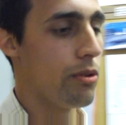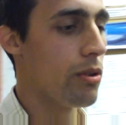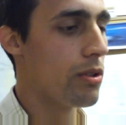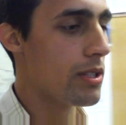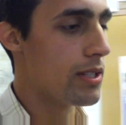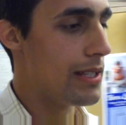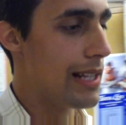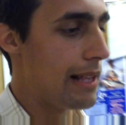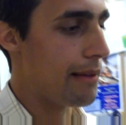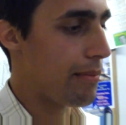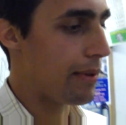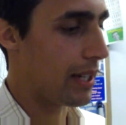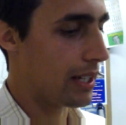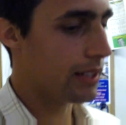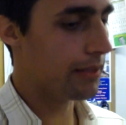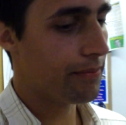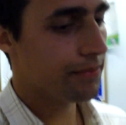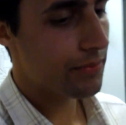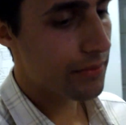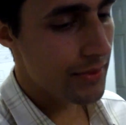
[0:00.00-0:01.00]
you're sleeping.
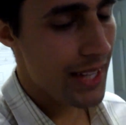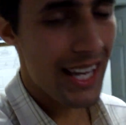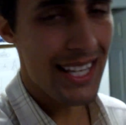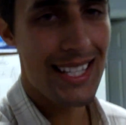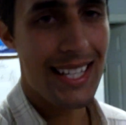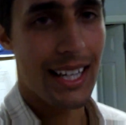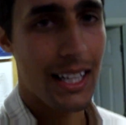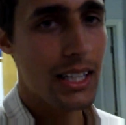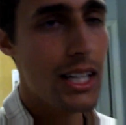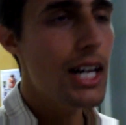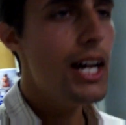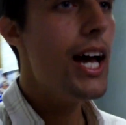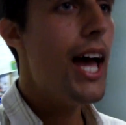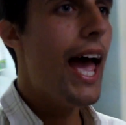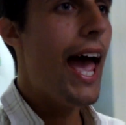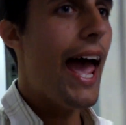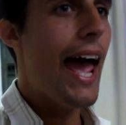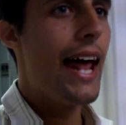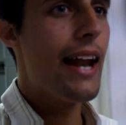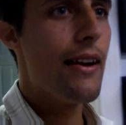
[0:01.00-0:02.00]
They suck.
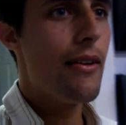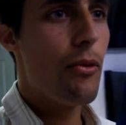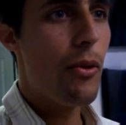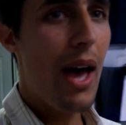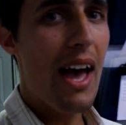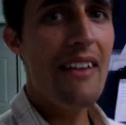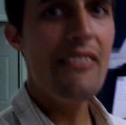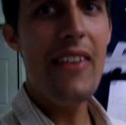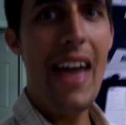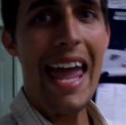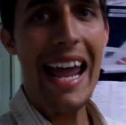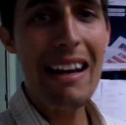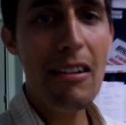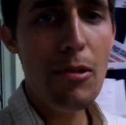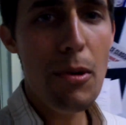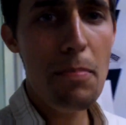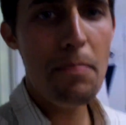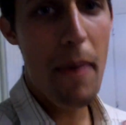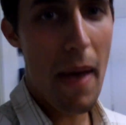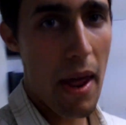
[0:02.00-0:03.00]
And we have
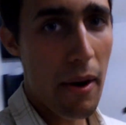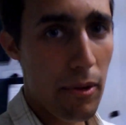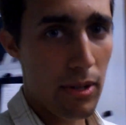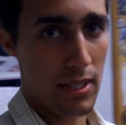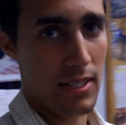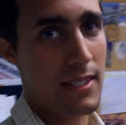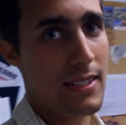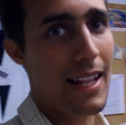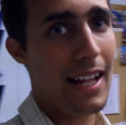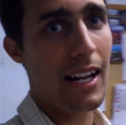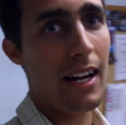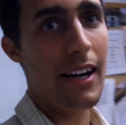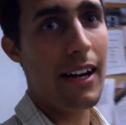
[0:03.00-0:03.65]
angry parents that